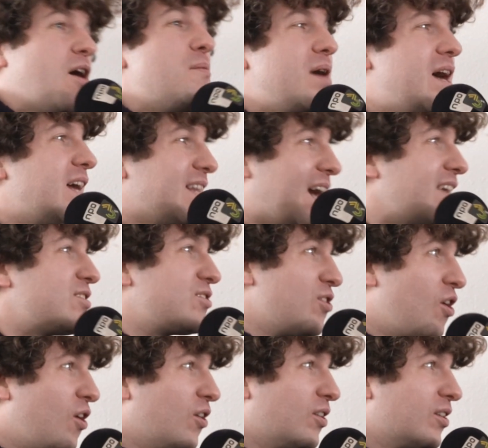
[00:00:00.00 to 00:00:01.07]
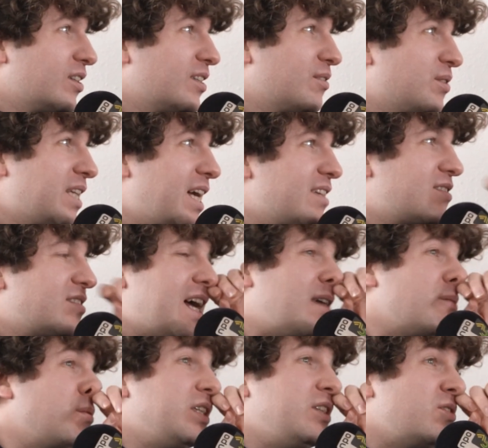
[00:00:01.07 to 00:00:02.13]
And that song, when
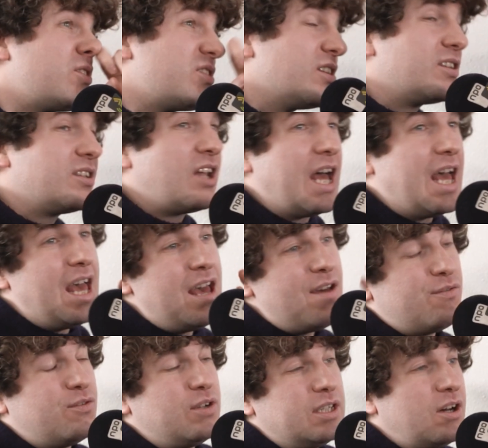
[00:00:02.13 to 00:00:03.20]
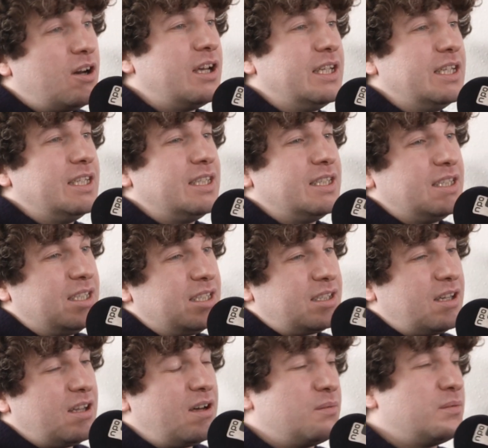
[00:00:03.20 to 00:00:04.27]
that we used to, like, every night in the
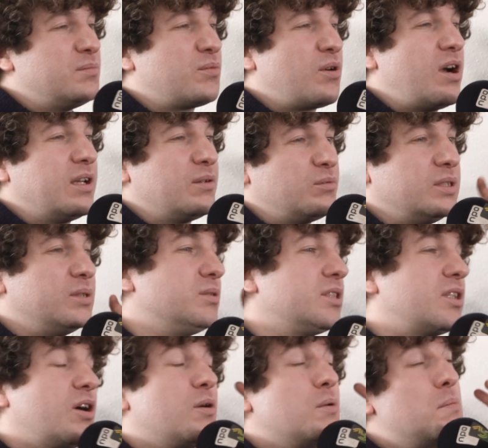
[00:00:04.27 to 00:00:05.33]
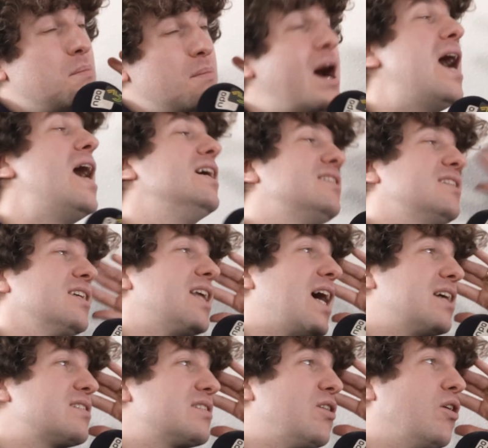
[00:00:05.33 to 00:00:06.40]
club in Brighton, we would go mad to
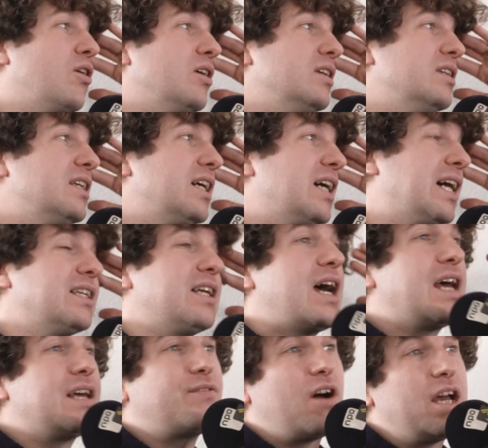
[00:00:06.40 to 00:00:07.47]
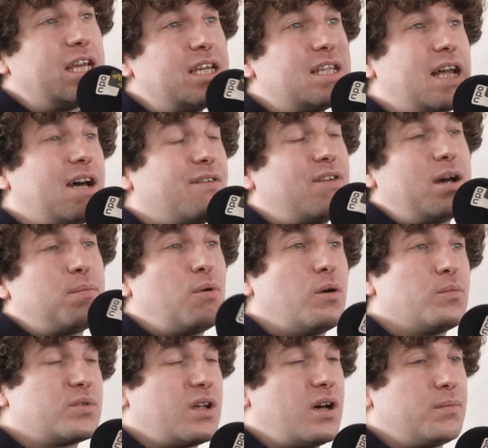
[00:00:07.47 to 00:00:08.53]
that song. And if I hear that, if that
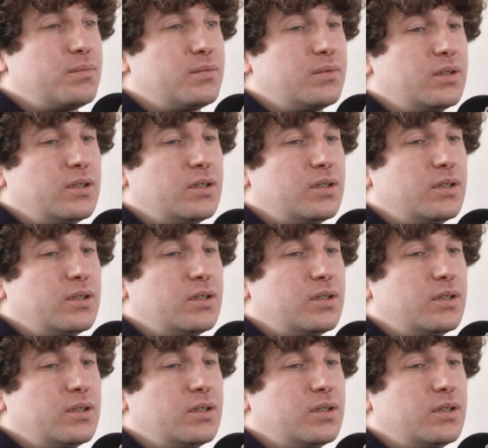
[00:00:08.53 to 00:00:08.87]
pops up